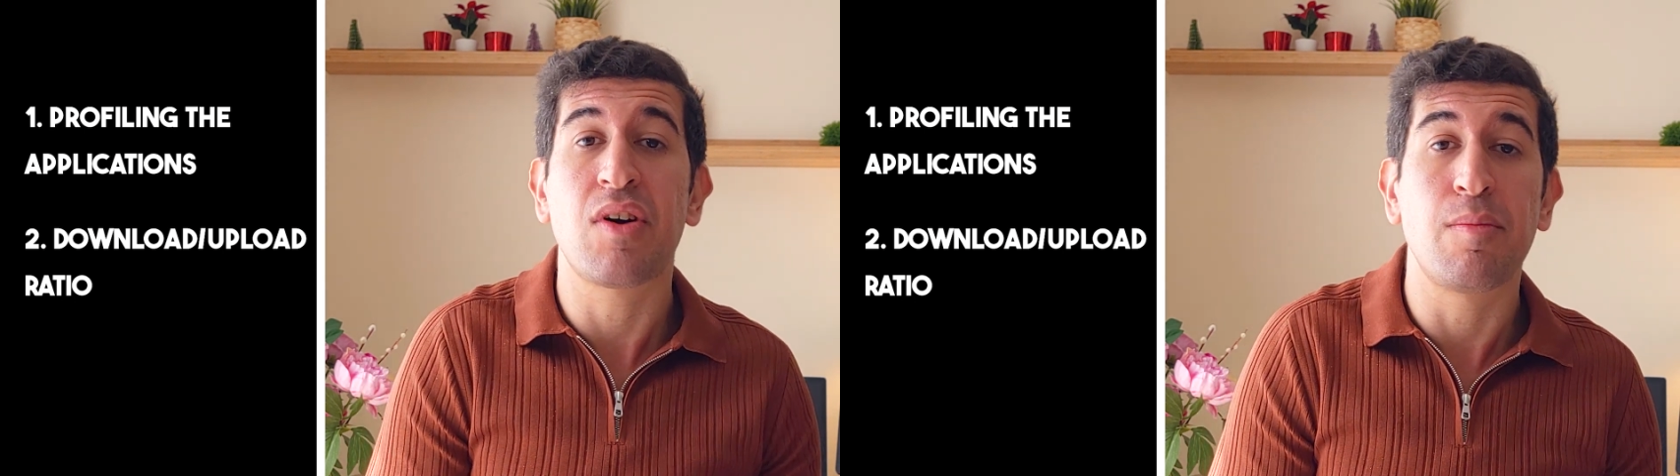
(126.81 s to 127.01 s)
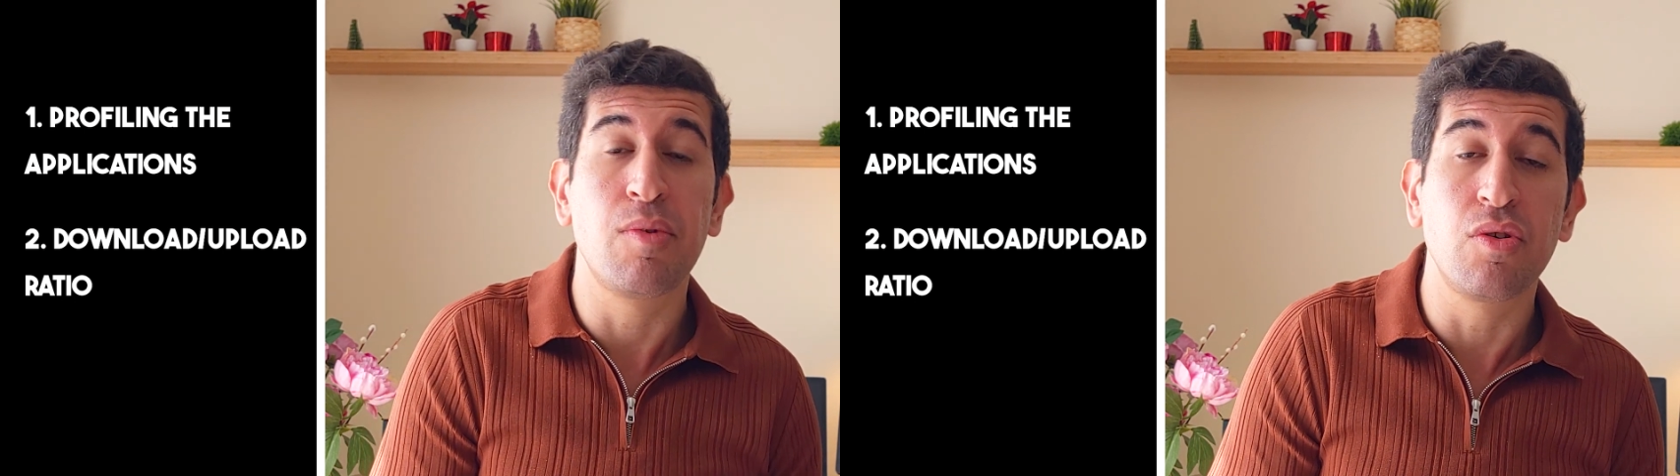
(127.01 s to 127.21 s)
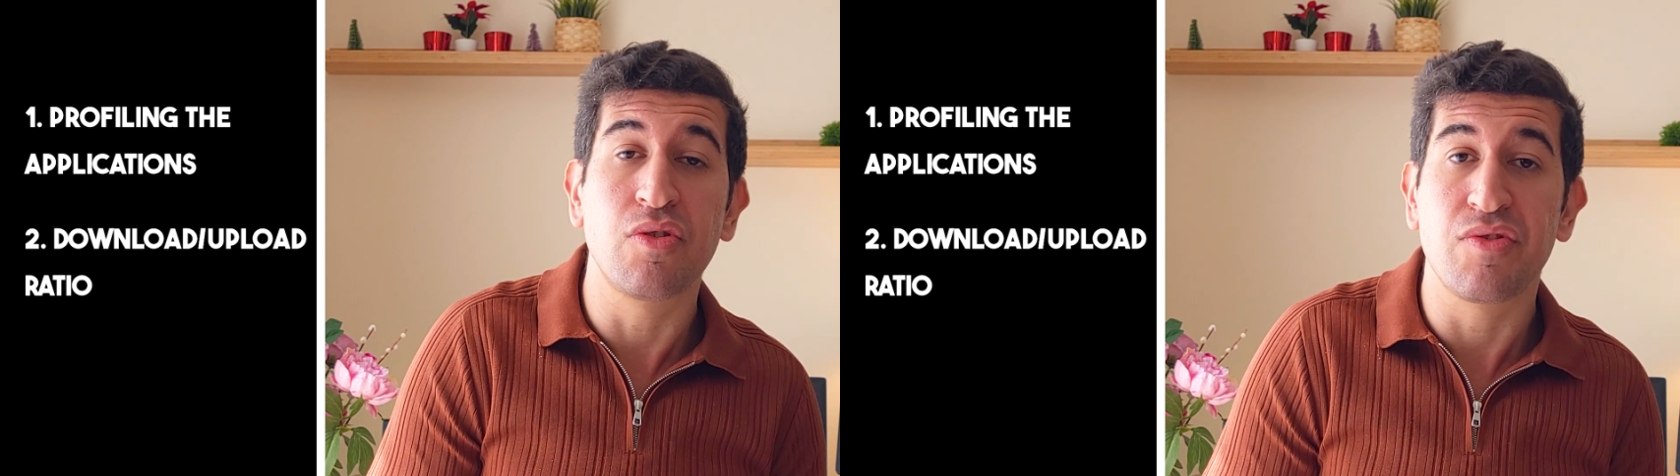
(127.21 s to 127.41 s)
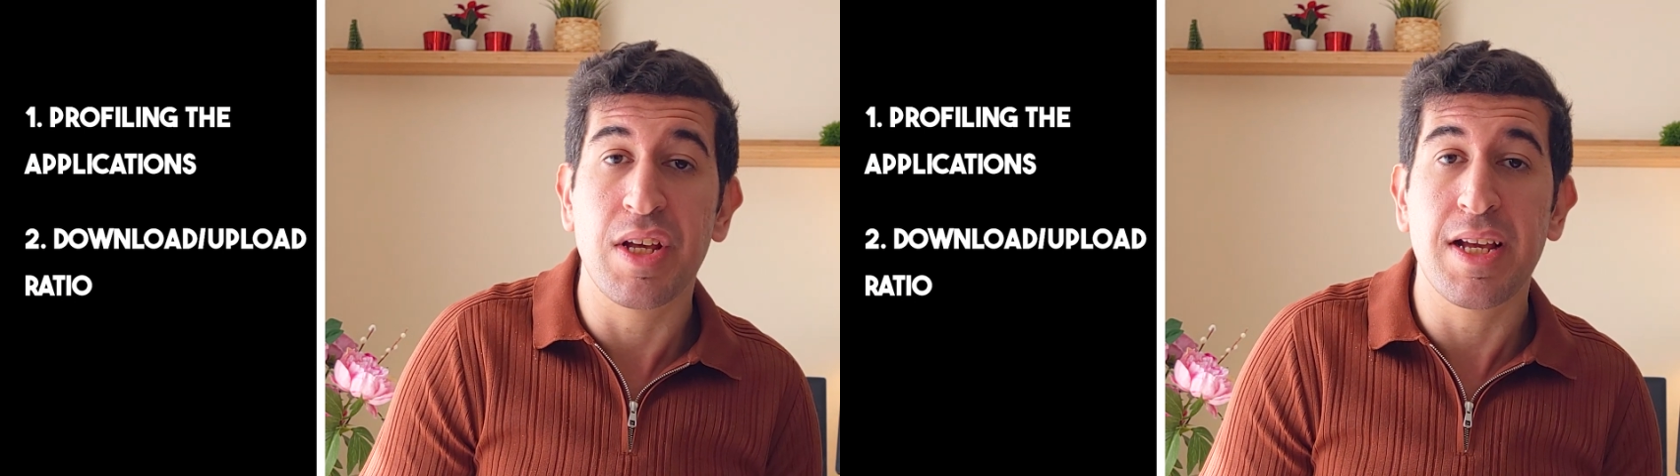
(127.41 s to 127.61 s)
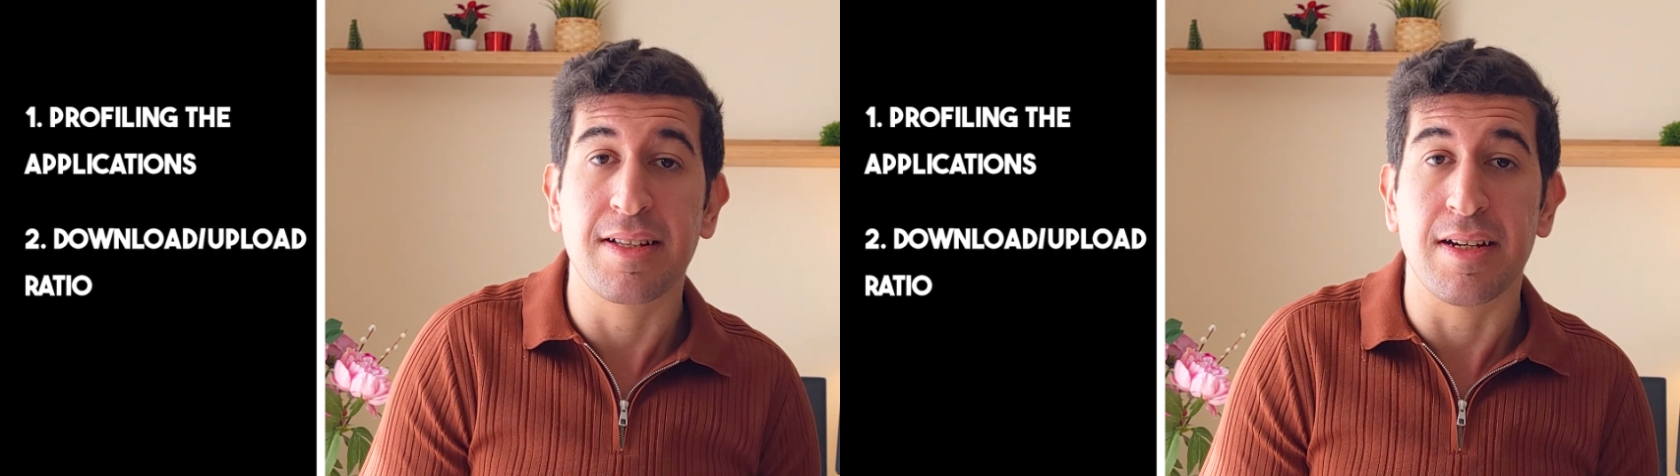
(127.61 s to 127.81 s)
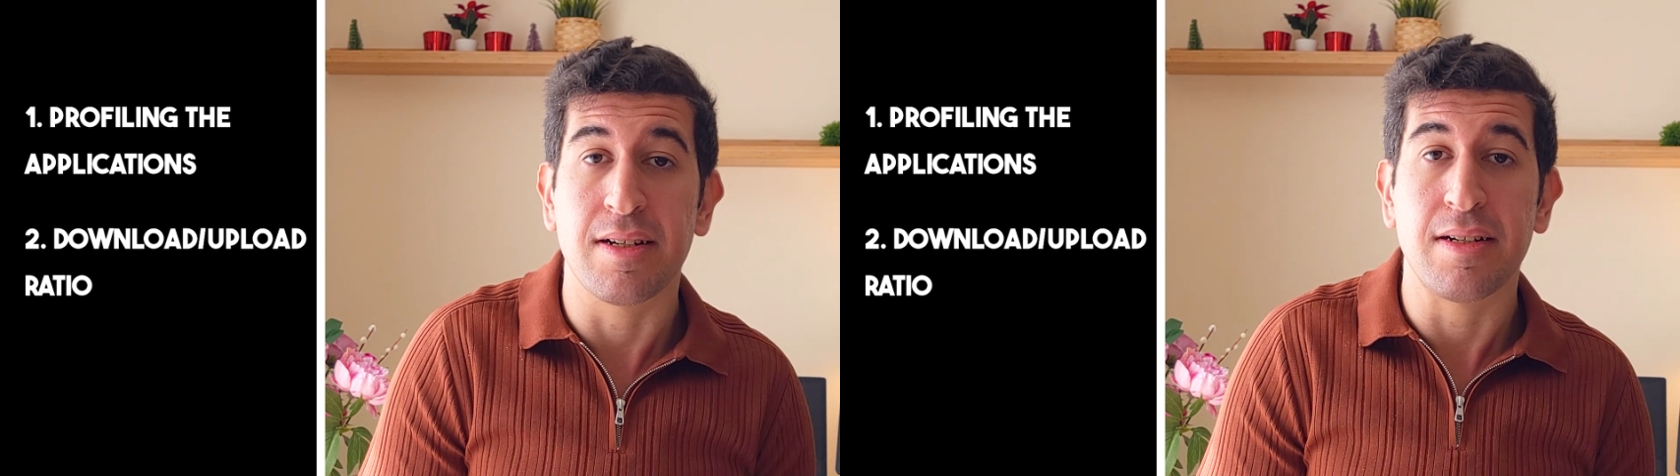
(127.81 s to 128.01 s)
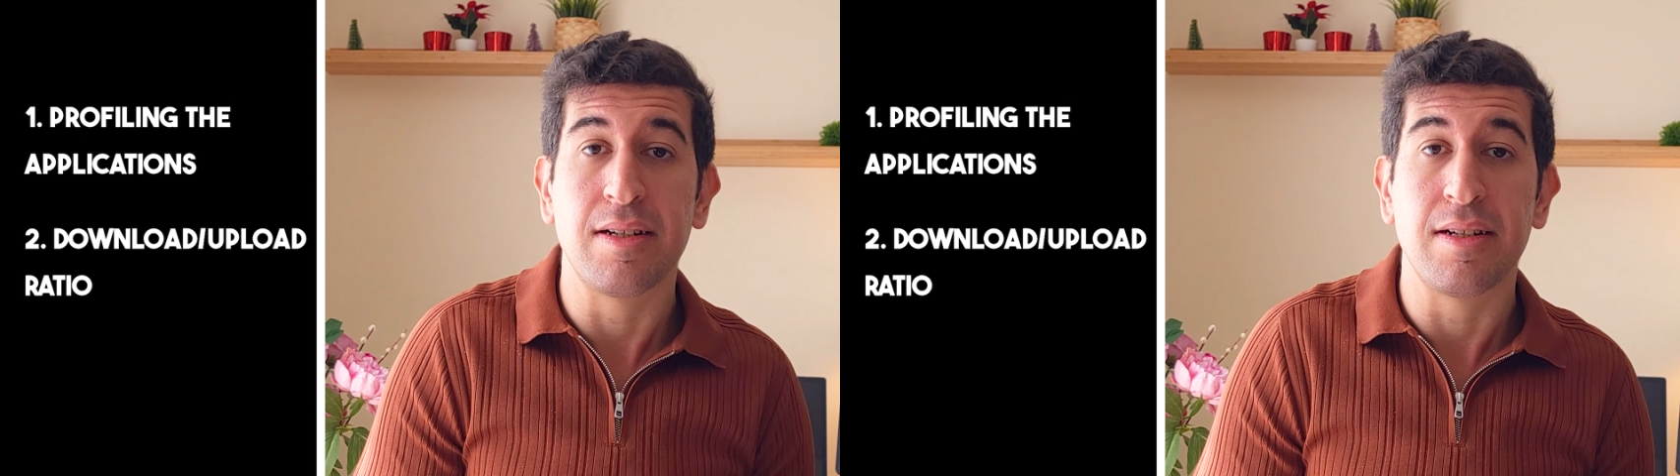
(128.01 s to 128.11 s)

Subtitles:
upload of data,